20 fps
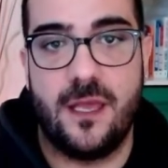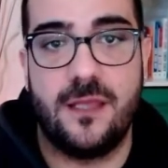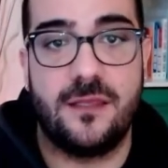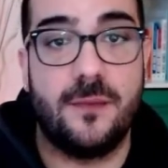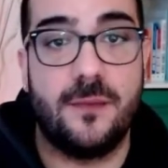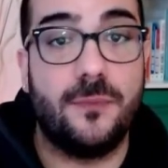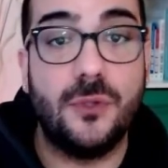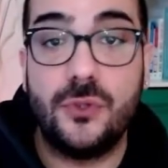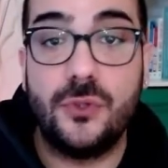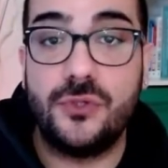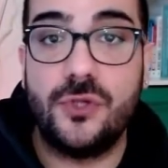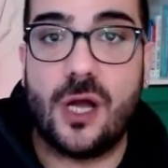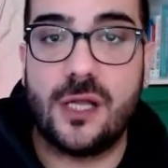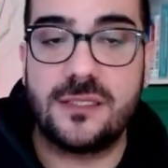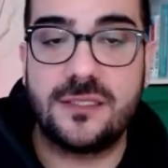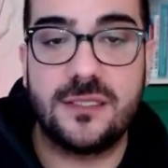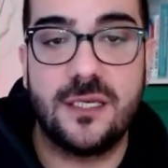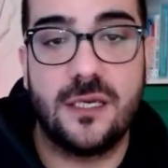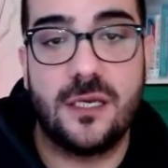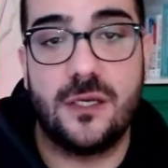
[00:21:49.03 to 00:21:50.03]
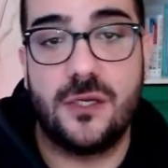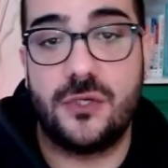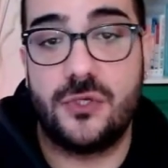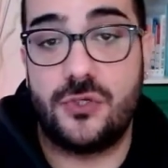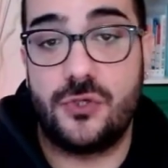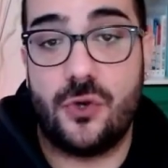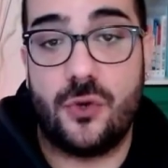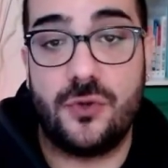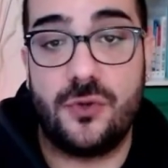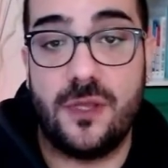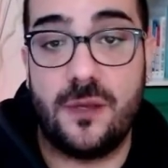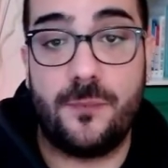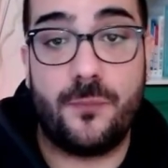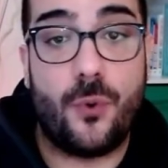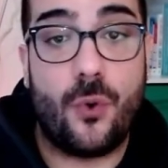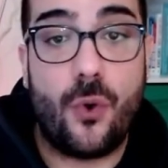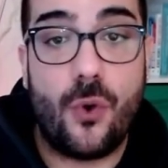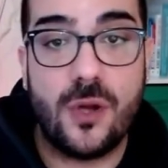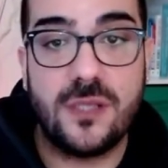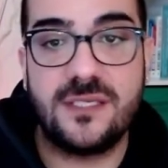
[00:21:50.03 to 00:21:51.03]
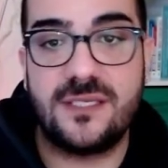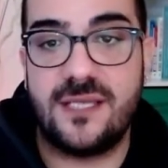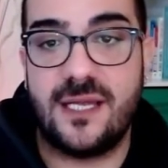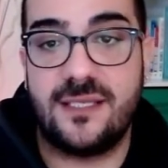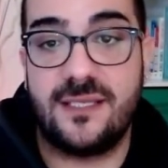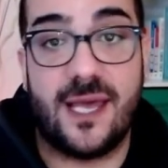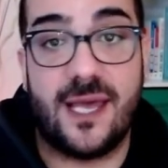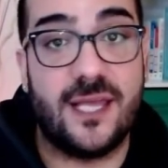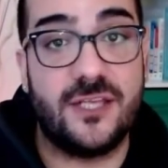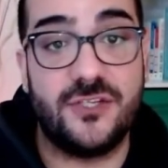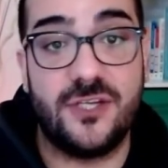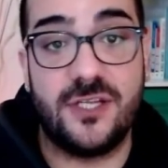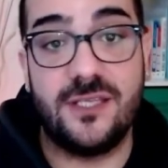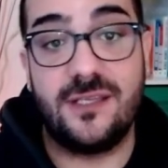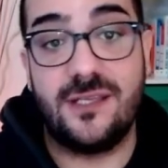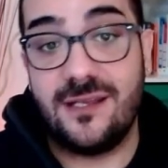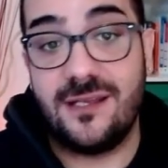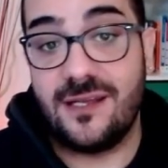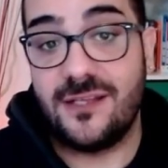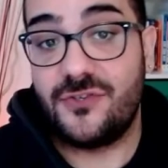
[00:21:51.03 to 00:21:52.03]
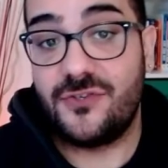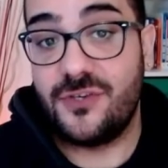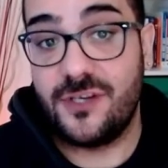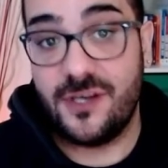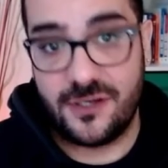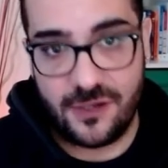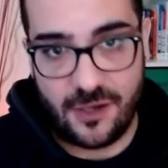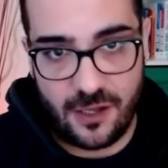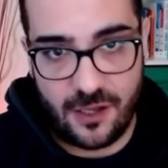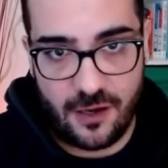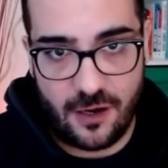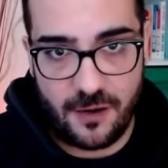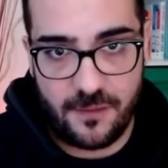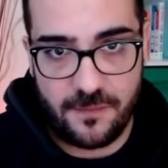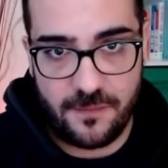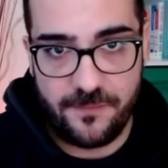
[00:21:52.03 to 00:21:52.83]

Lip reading: The blue dots show the points that the agent didn't trigger the alarm.